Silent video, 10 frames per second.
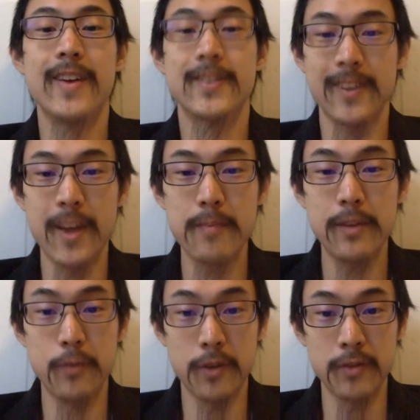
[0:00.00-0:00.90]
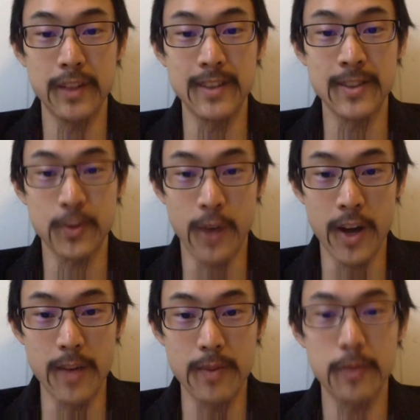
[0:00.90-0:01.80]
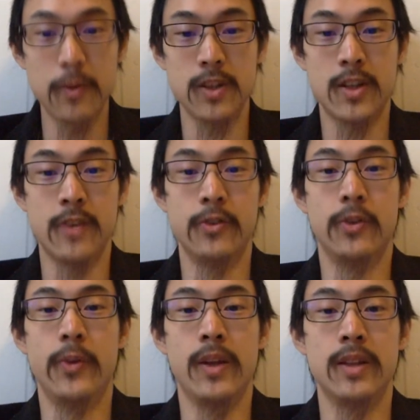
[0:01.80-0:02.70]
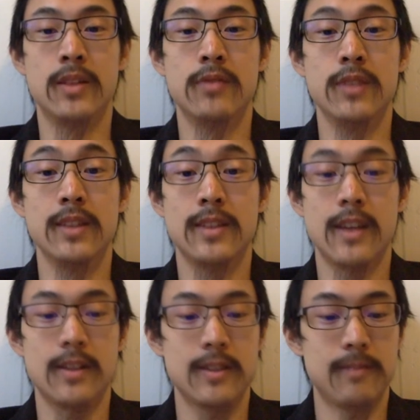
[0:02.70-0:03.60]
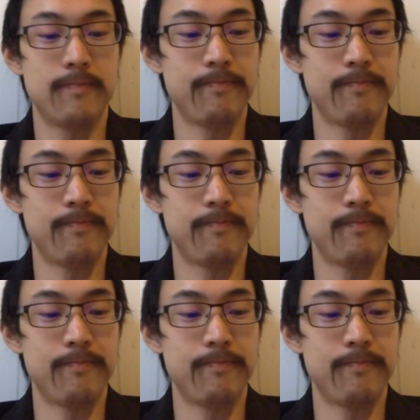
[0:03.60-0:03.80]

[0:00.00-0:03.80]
So let me roughly describe what general relativity says.